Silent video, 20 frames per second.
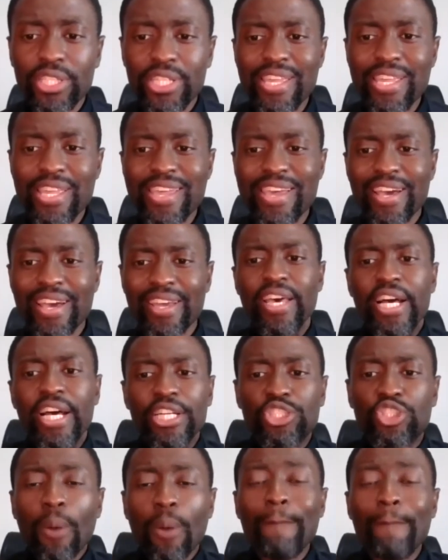He had
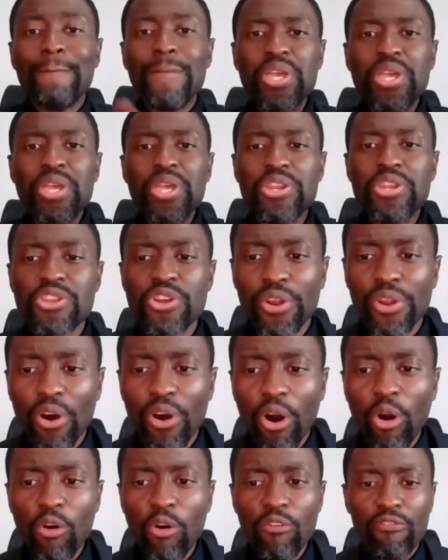dominion
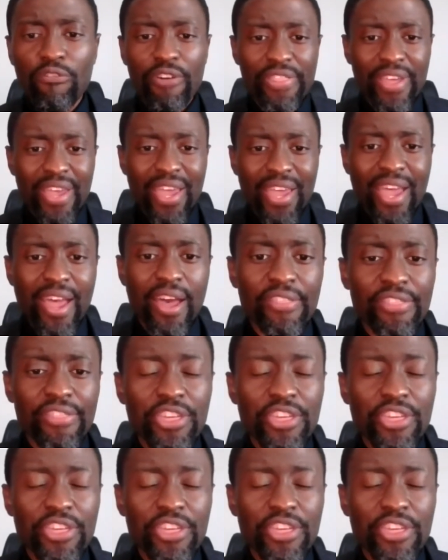over the earth.